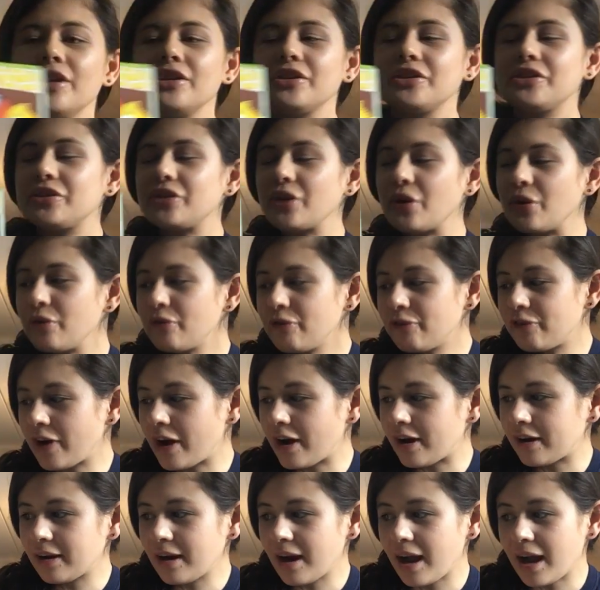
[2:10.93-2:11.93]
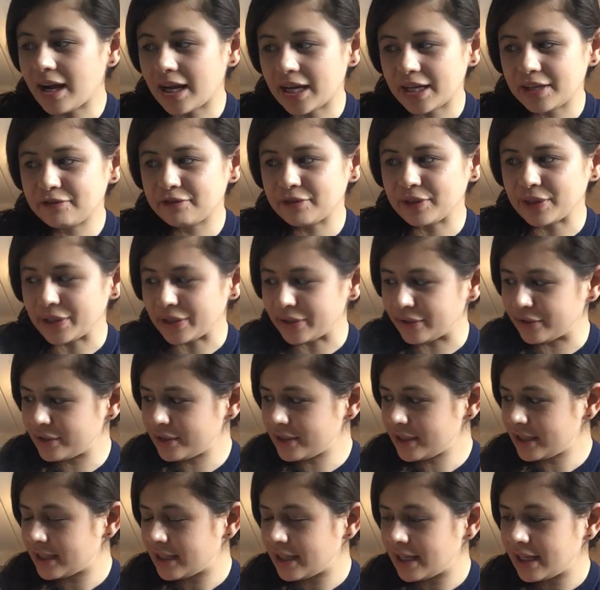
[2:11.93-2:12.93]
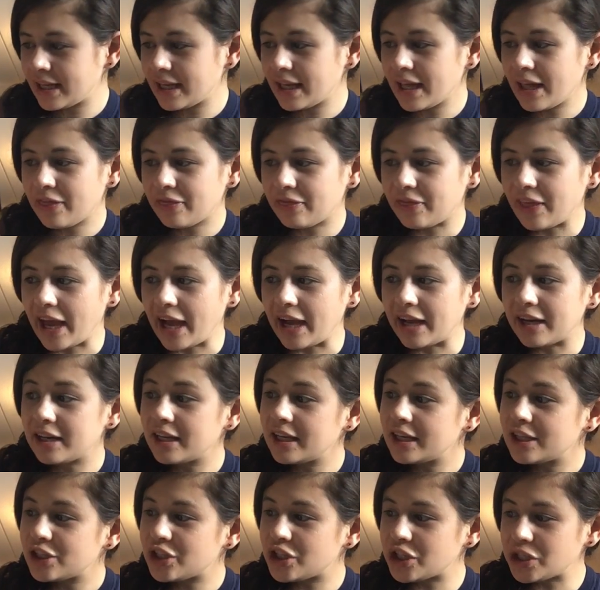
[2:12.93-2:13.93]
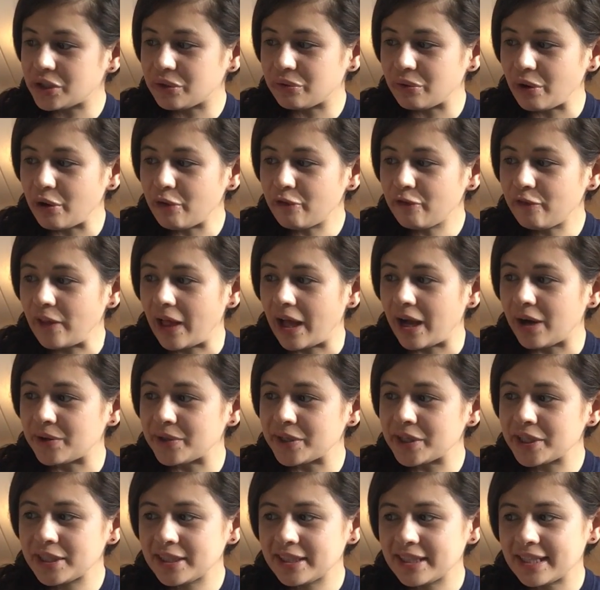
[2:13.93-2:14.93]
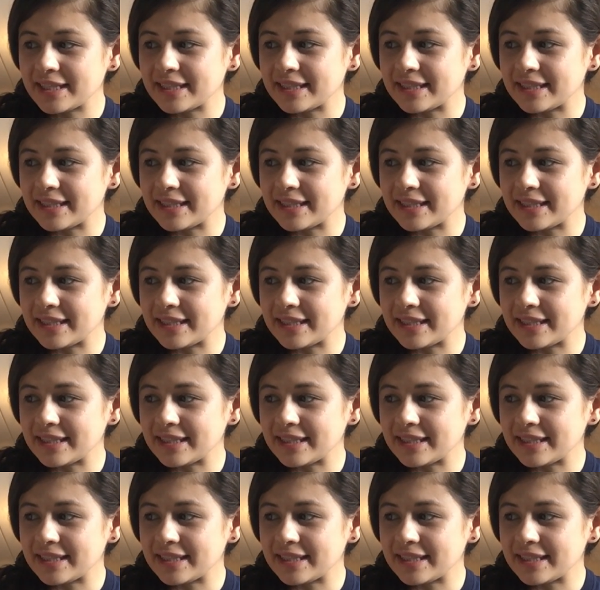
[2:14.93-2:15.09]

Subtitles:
So far, I've learned that to grow flowers,